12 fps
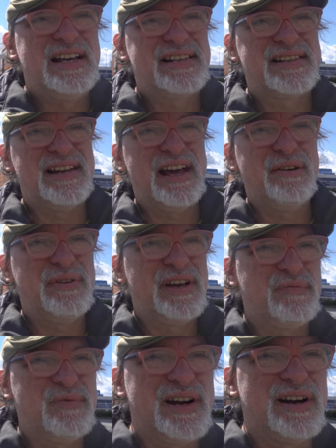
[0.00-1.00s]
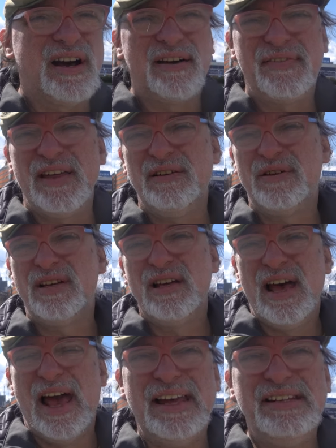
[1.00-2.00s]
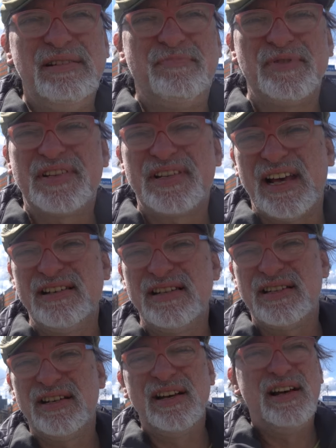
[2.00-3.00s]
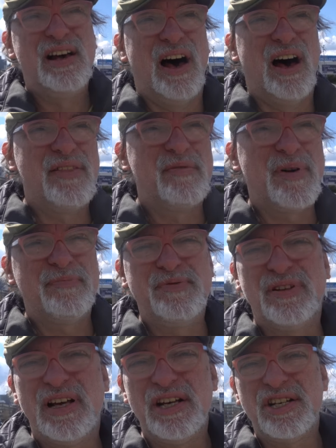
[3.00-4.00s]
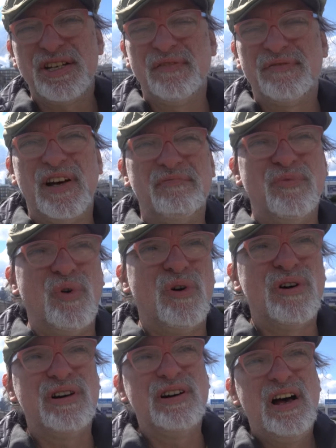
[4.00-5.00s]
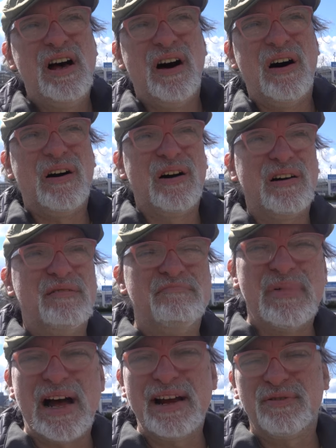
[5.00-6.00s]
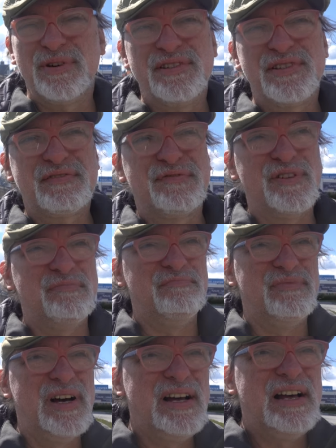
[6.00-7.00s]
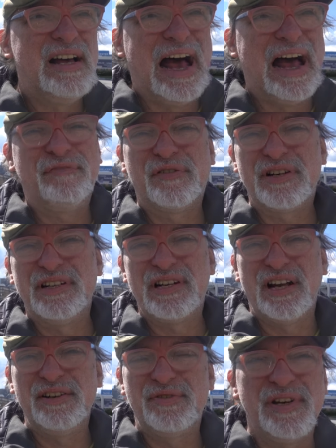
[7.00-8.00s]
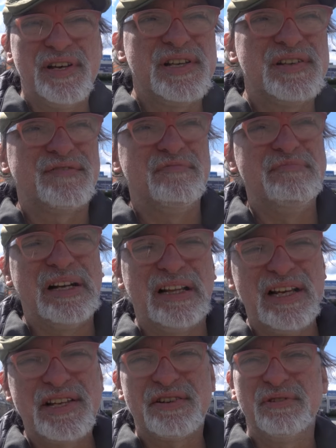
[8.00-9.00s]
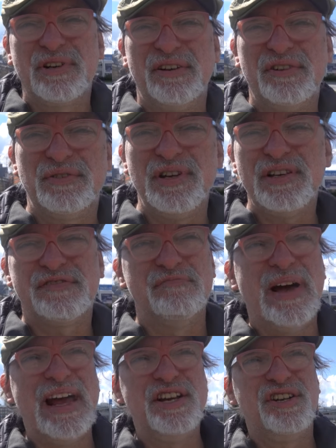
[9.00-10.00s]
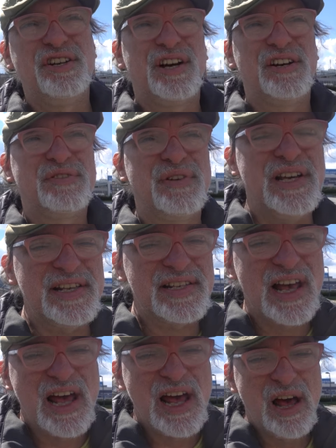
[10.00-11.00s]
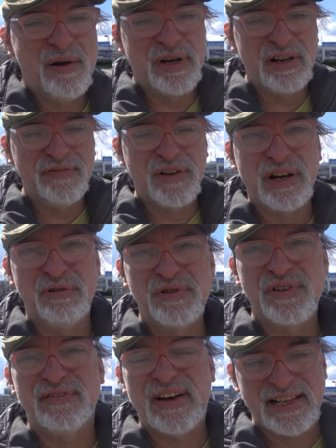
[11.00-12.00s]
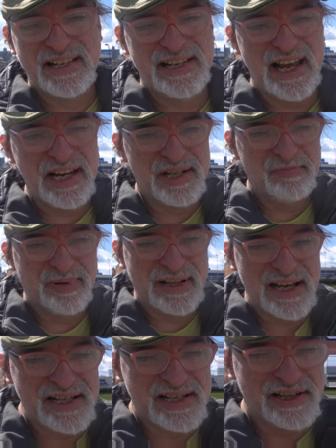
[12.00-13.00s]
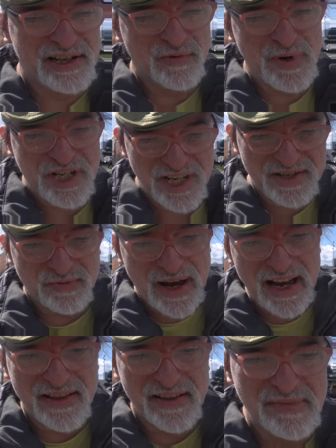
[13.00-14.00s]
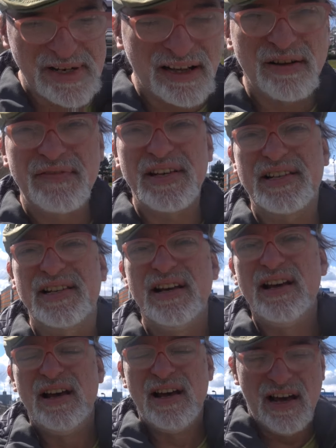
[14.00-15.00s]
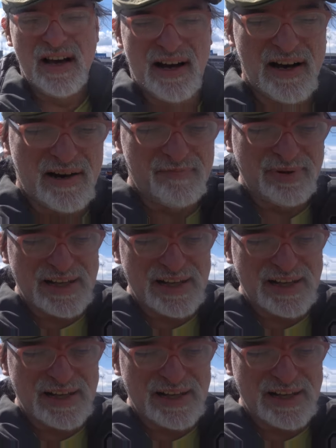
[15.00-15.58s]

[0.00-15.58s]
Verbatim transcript: is an area where I think 80% of the population, if not more, are migrants from African countries, from Middle Eastern countries, from Asian countries. But if you go to the vaccination place, you know, which is right in the middle of this uh,